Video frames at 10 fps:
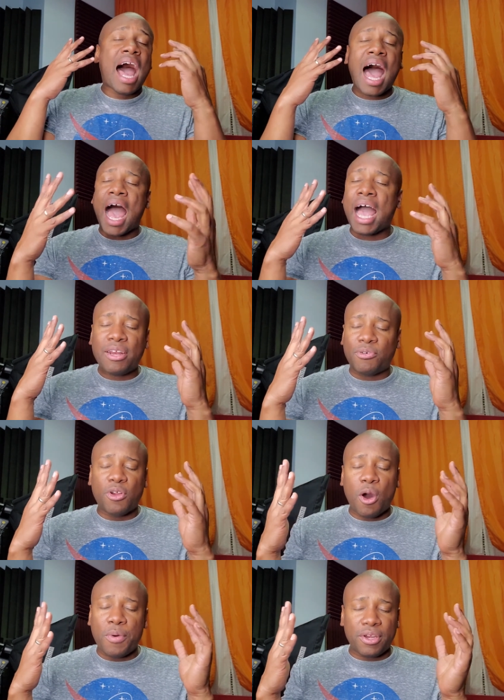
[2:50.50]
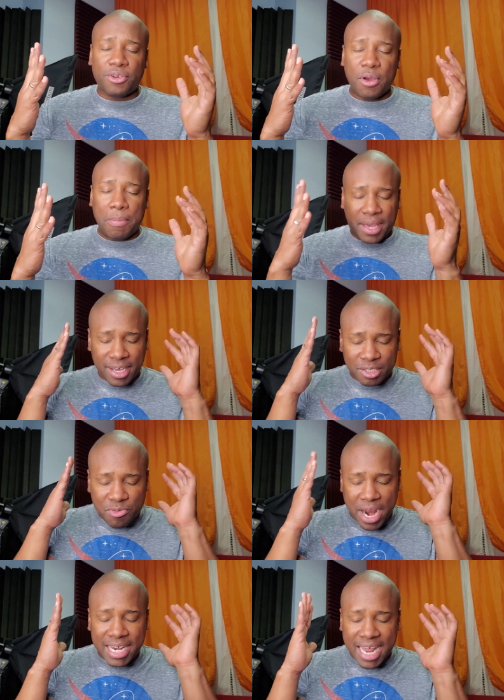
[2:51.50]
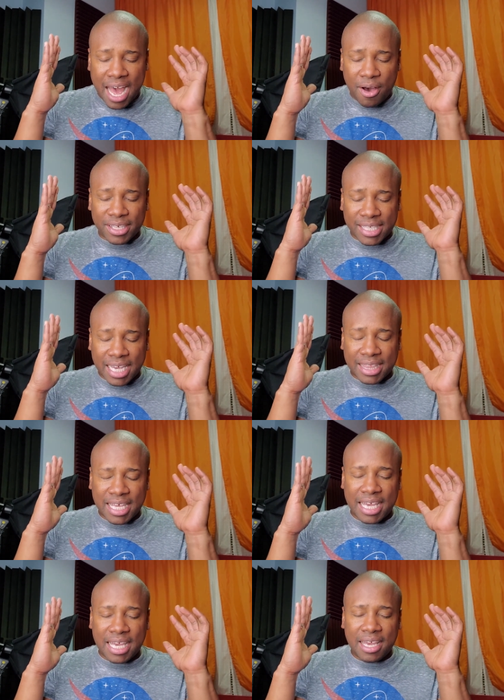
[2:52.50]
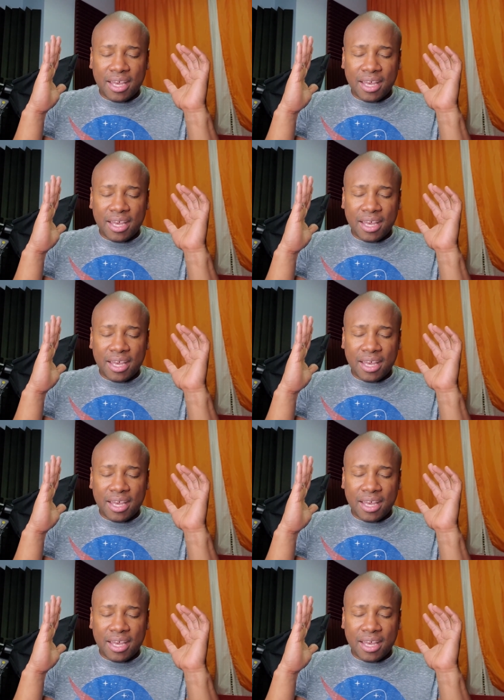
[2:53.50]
I, I don't know what you're doing because right now it's like the